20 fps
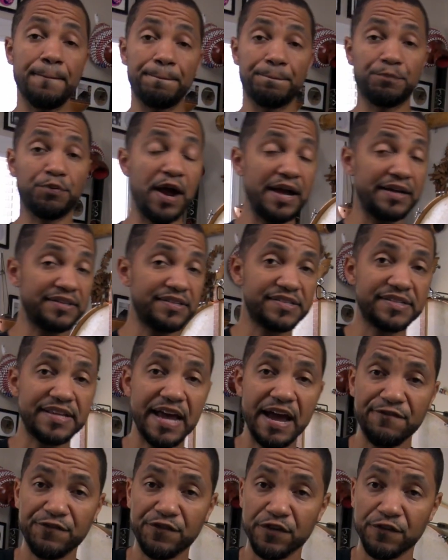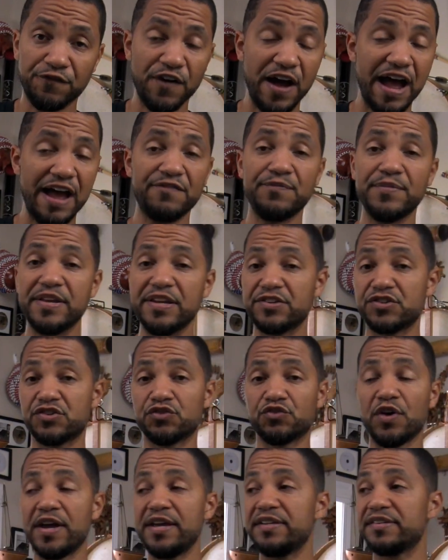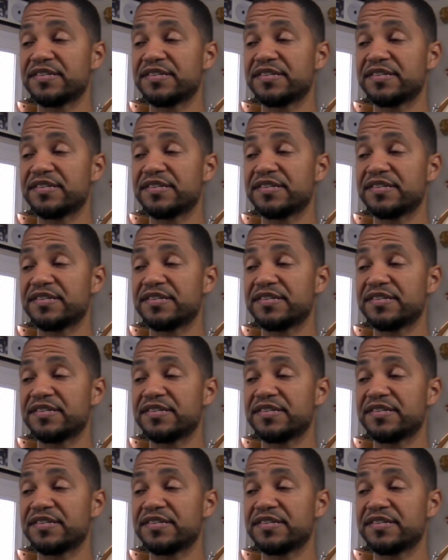Practice that for 5 minutes straight.